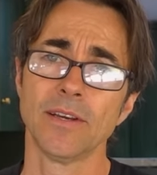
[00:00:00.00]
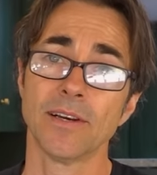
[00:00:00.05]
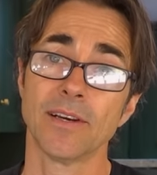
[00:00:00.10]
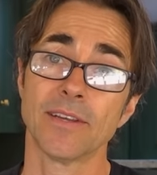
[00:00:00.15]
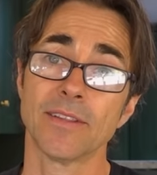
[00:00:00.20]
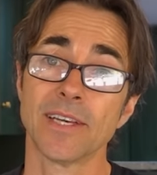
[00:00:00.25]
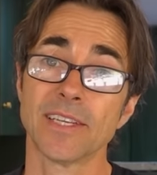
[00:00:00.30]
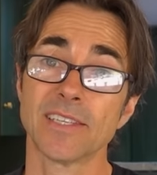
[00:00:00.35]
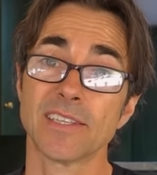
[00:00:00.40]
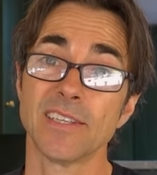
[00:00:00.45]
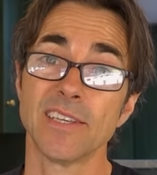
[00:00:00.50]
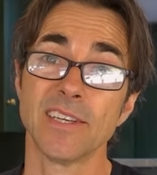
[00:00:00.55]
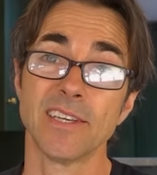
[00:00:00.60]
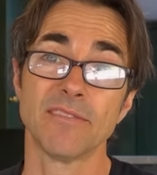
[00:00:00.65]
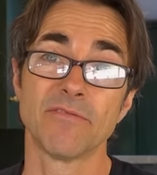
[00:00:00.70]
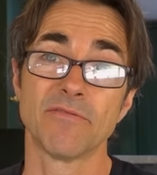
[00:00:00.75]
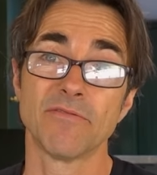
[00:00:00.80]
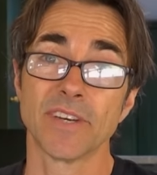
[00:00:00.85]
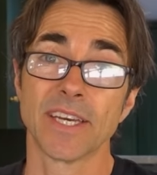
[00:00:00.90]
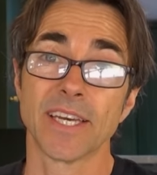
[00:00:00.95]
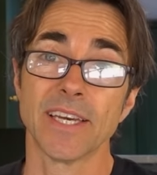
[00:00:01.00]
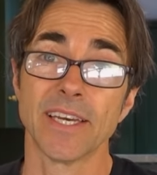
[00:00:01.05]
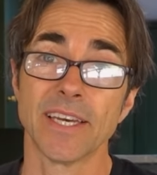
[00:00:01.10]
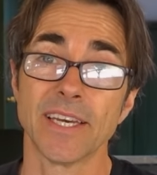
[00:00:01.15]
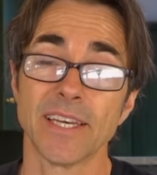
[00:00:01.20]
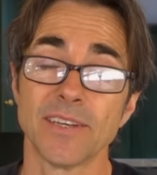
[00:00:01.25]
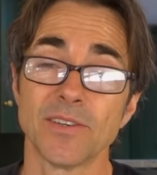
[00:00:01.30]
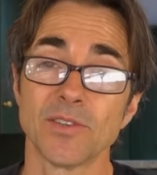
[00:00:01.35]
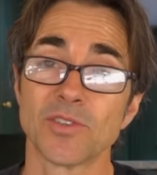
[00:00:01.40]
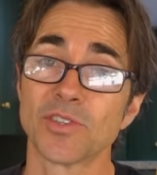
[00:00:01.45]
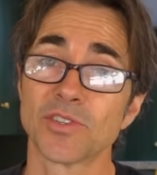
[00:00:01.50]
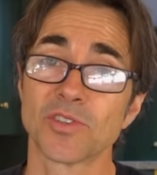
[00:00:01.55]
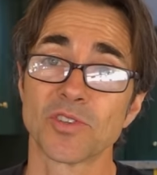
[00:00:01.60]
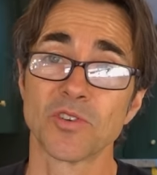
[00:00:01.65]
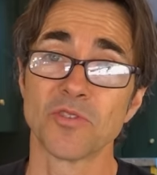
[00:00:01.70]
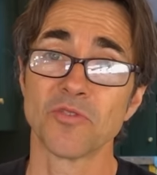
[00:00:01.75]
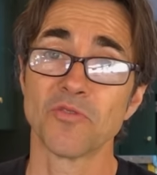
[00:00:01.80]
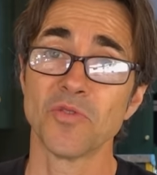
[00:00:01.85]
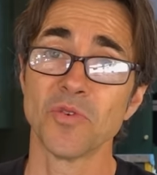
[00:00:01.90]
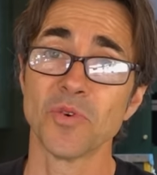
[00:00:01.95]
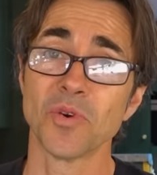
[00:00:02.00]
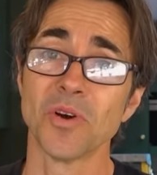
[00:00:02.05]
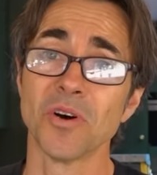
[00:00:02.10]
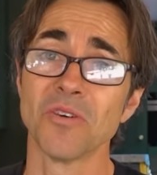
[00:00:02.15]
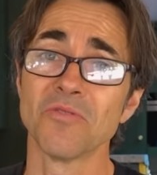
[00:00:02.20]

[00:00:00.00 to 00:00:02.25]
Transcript: And that's it, forget it, it's just going to fall